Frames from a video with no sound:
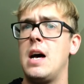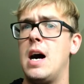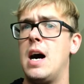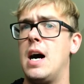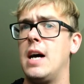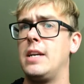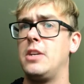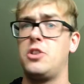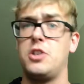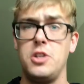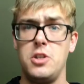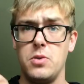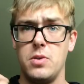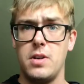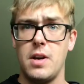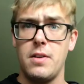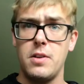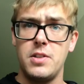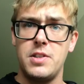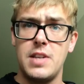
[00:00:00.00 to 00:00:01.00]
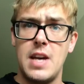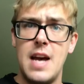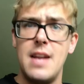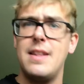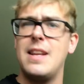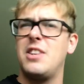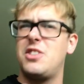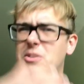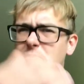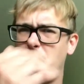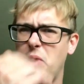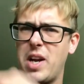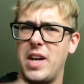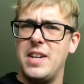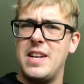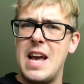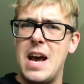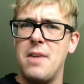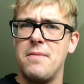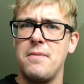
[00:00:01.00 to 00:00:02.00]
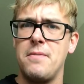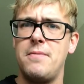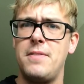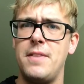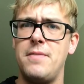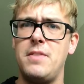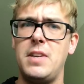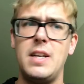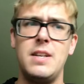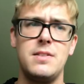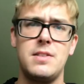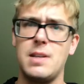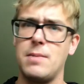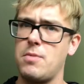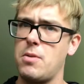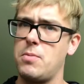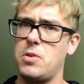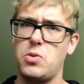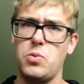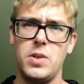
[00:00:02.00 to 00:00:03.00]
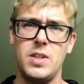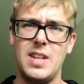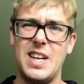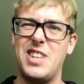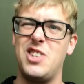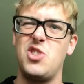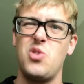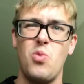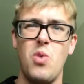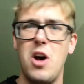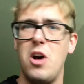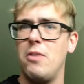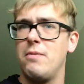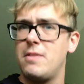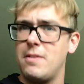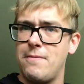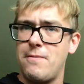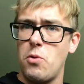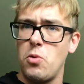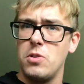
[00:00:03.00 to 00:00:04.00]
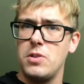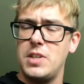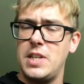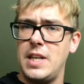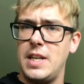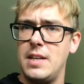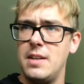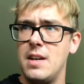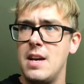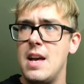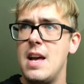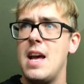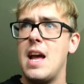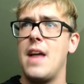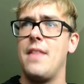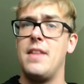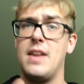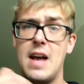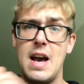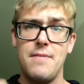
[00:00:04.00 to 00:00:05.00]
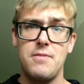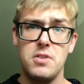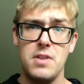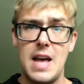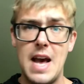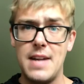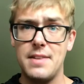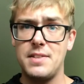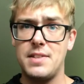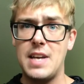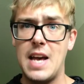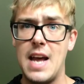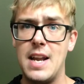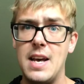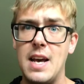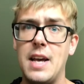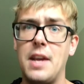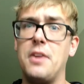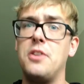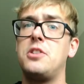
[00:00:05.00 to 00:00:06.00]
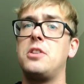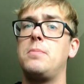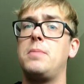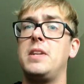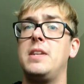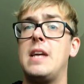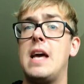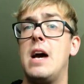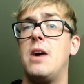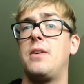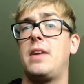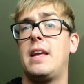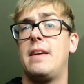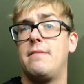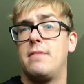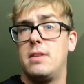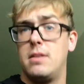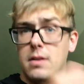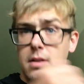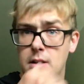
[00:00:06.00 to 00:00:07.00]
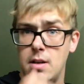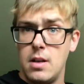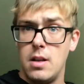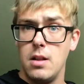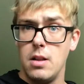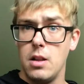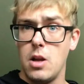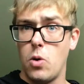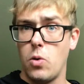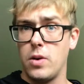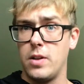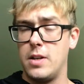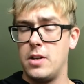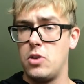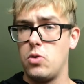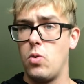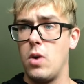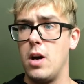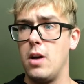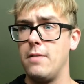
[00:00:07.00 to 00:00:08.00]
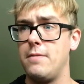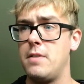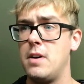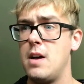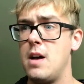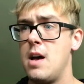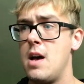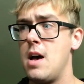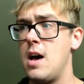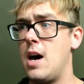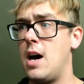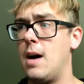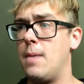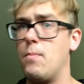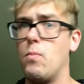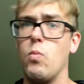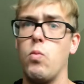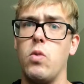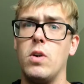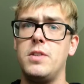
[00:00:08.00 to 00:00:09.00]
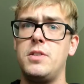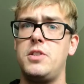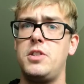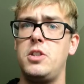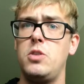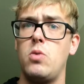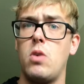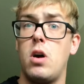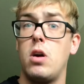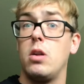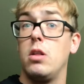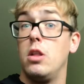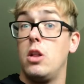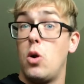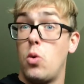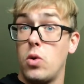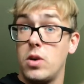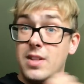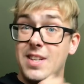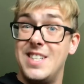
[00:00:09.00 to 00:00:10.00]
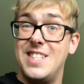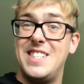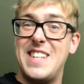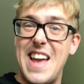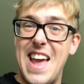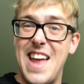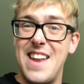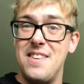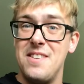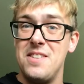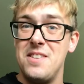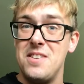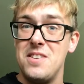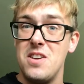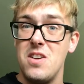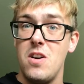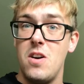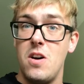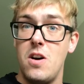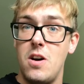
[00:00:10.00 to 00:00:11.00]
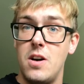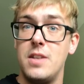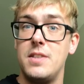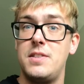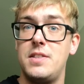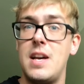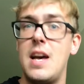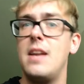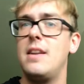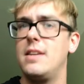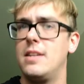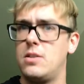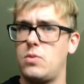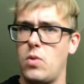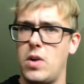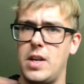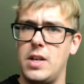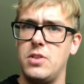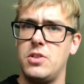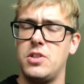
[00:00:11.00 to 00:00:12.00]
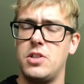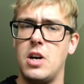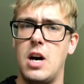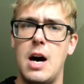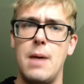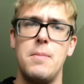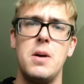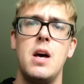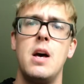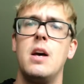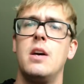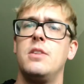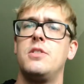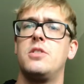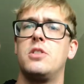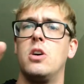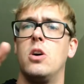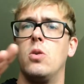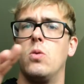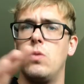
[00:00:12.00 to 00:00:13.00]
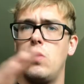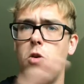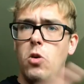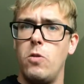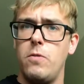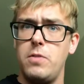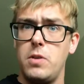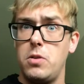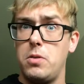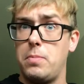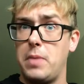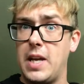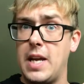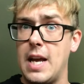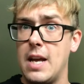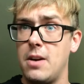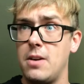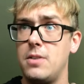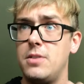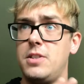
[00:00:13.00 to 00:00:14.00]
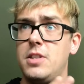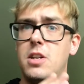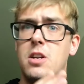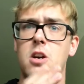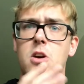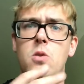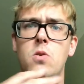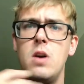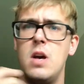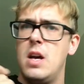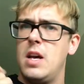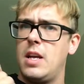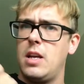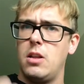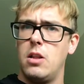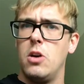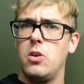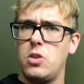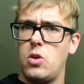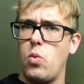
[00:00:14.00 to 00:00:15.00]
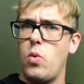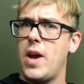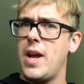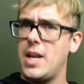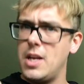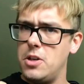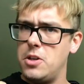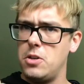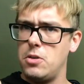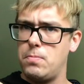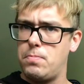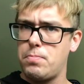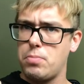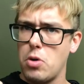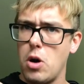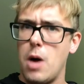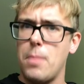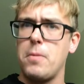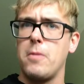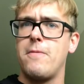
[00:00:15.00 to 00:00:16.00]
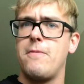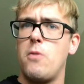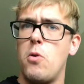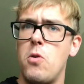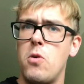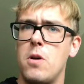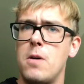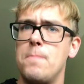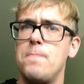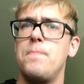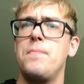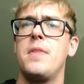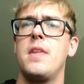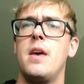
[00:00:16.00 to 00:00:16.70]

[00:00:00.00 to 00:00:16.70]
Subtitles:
you should do another set, and that should bring you down from 15, somewhere between like 12 to 14. And then after that set, you should be down even lower than 12. Once you are lower than 10 on a set is when you stop. So hopefully with beginners, you load the weight, you do proper form.